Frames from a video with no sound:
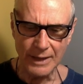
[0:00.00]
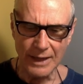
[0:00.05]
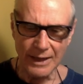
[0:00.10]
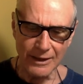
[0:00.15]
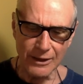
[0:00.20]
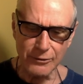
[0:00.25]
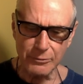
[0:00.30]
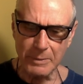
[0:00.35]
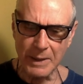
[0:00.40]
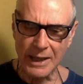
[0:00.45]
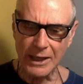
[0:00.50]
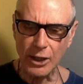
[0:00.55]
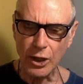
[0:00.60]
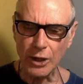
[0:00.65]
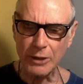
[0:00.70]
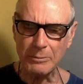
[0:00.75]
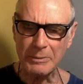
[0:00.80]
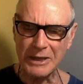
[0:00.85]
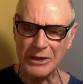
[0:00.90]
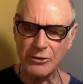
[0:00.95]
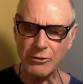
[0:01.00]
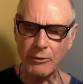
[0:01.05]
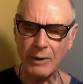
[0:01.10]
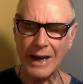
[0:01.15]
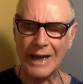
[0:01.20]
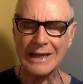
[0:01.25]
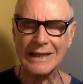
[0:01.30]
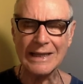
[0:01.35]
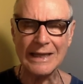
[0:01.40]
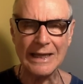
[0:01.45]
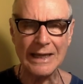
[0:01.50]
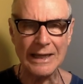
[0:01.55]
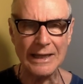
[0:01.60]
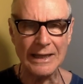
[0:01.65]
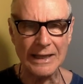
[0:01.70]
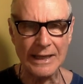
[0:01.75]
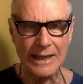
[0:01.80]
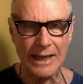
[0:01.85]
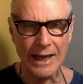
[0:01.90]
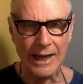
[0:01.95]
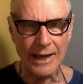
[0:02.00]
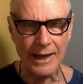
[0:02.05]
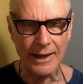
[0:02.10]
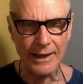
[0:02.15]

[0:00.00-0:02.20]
These men look me directly in the eye.